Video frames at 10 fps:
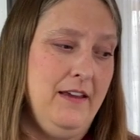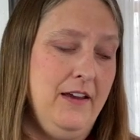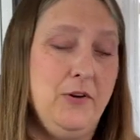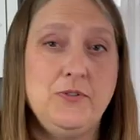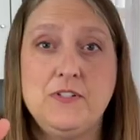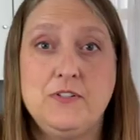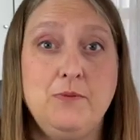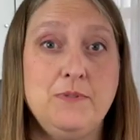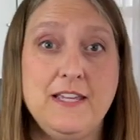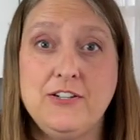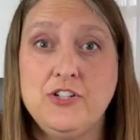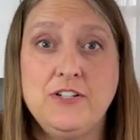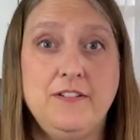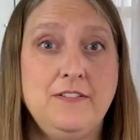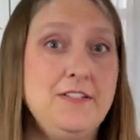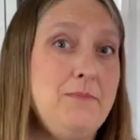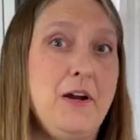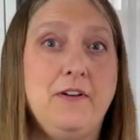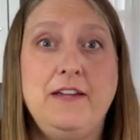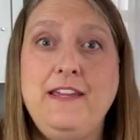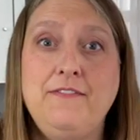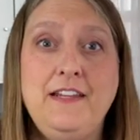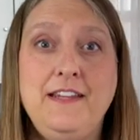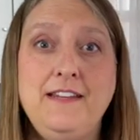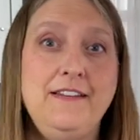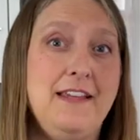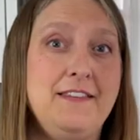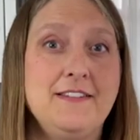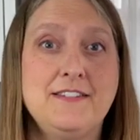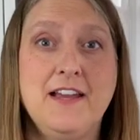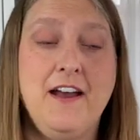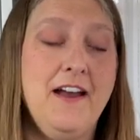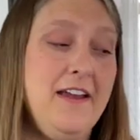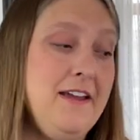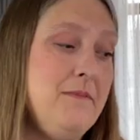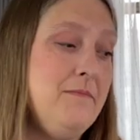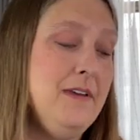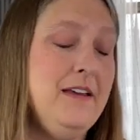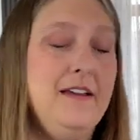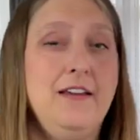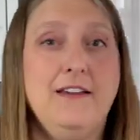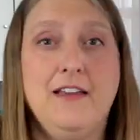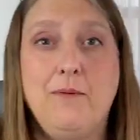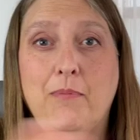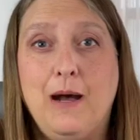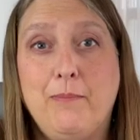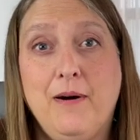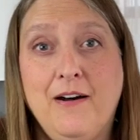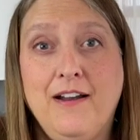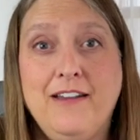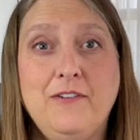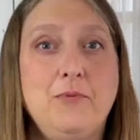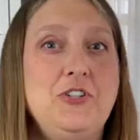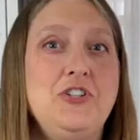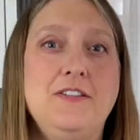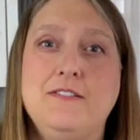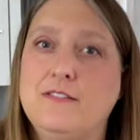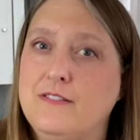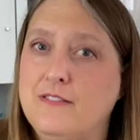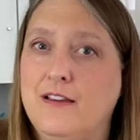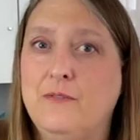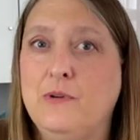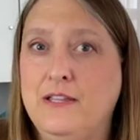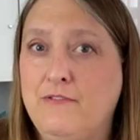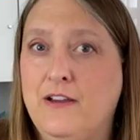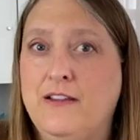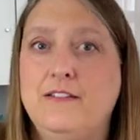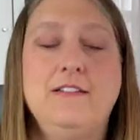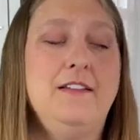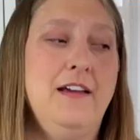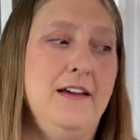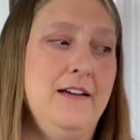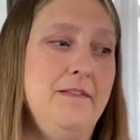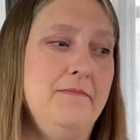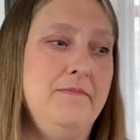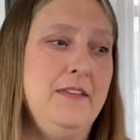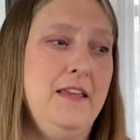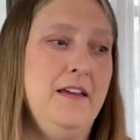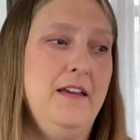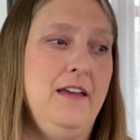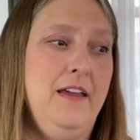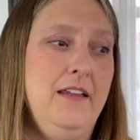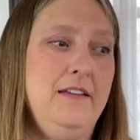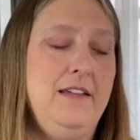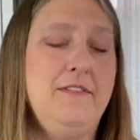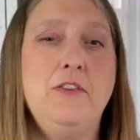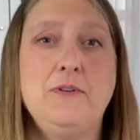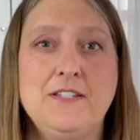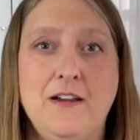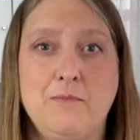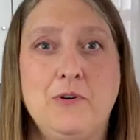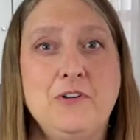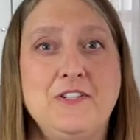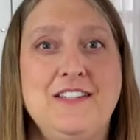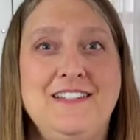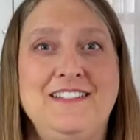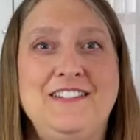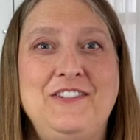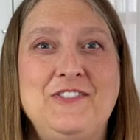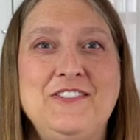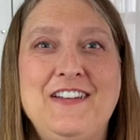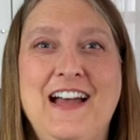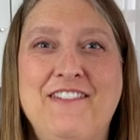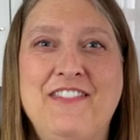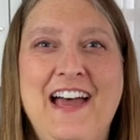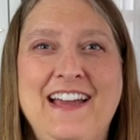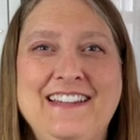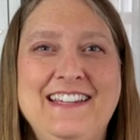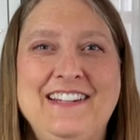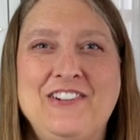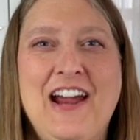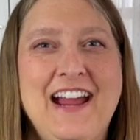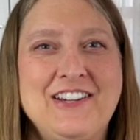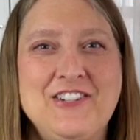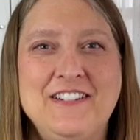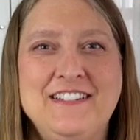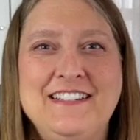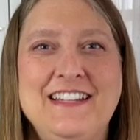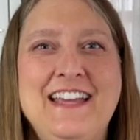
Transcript: host a Zoom session tomorrow evening at this time. Come pop on, which is really fun. And even though it's not in person, you still have that interaction.